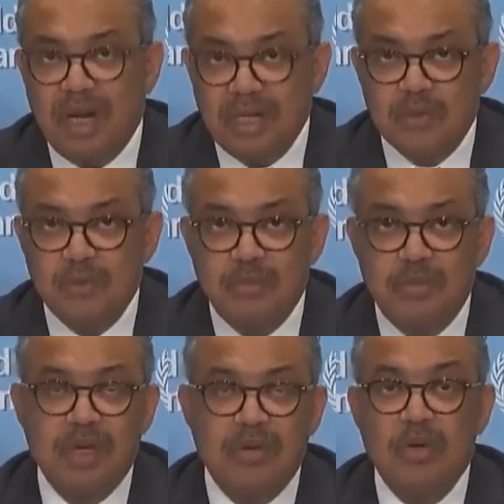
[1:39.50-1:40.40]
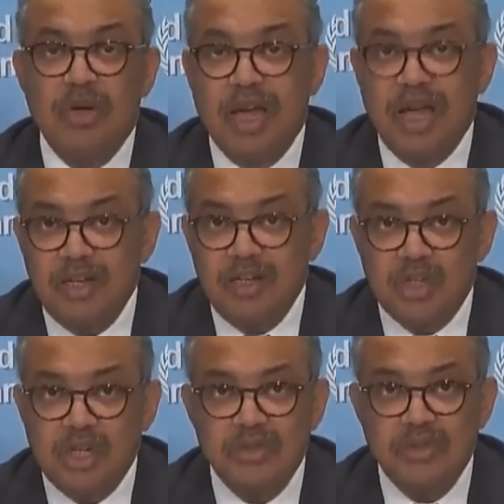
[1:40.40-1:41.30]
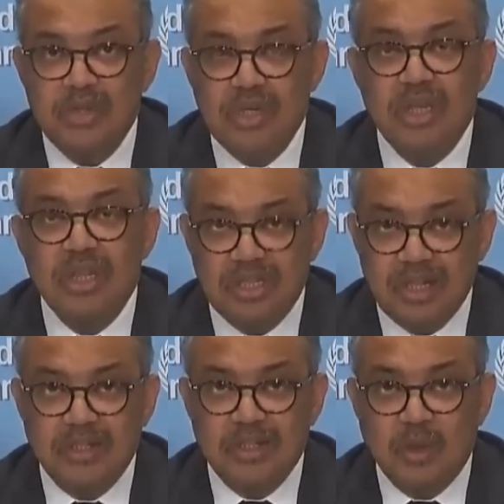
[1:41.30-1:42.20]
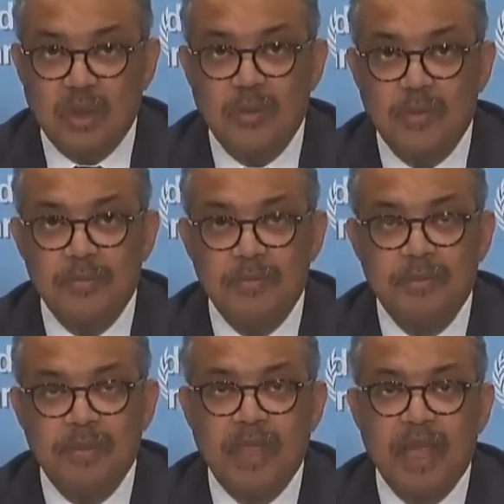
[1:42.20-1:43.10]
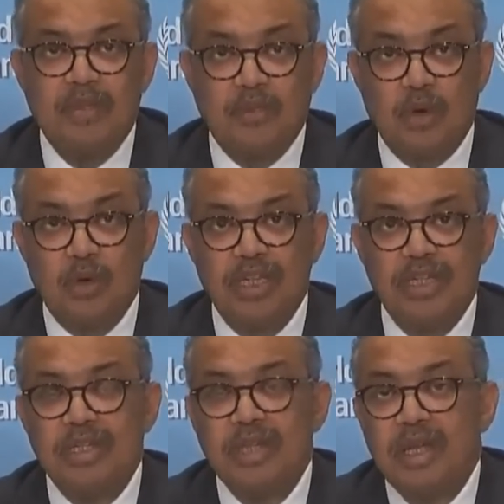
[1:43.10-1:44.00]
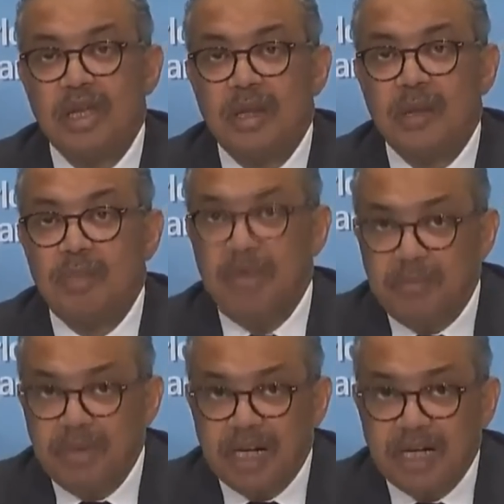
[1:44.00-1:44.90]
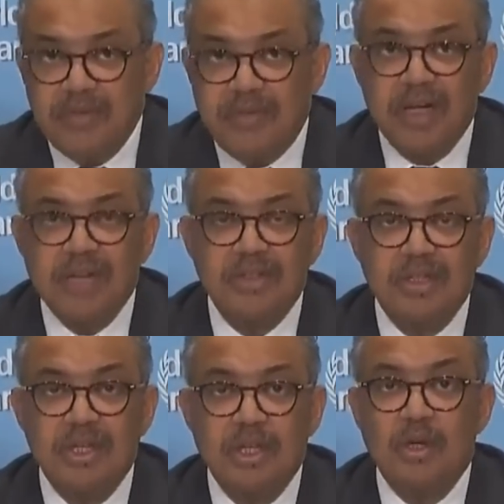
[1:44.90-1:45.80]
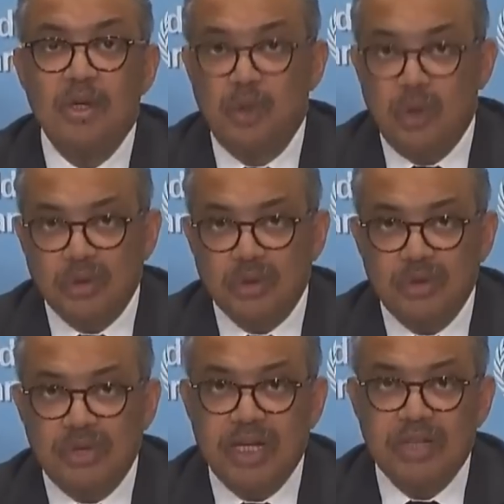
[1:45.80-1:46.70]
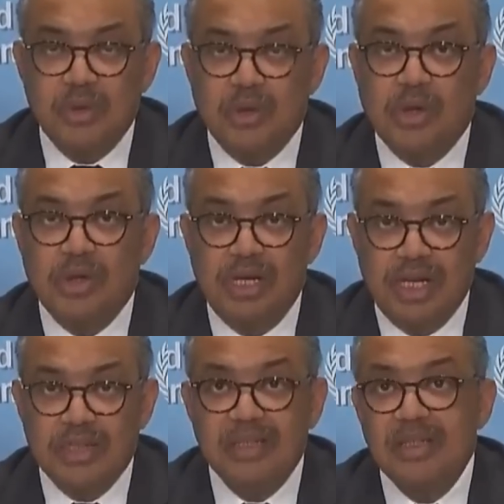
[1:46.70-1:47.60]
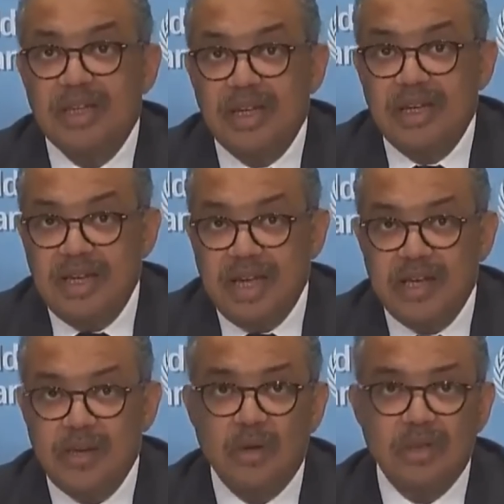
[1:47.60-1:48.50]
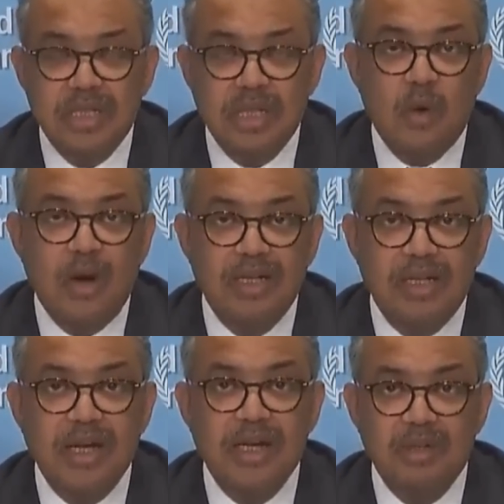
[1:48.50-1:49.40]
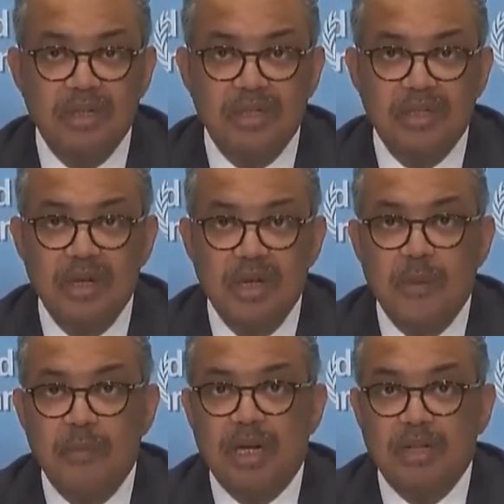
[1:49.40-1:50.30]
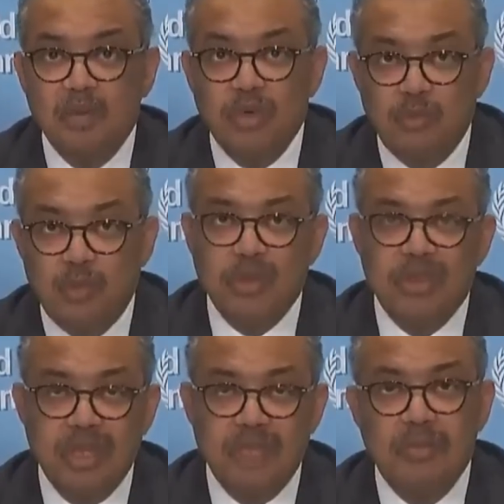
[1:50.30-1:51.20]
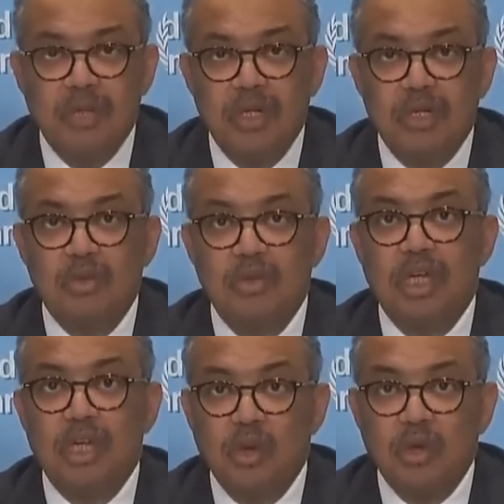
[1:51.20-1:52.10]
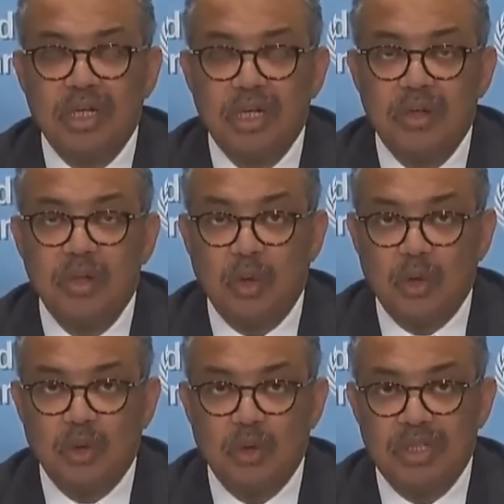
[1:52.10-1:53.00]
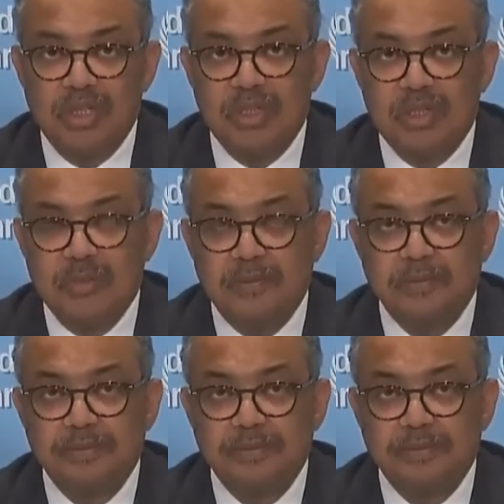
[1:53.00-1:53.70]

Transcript: must prepare for any change in the status quo. As always, people are advised not to touch or collect dead or sick wild animals, but to report them to the local authorities.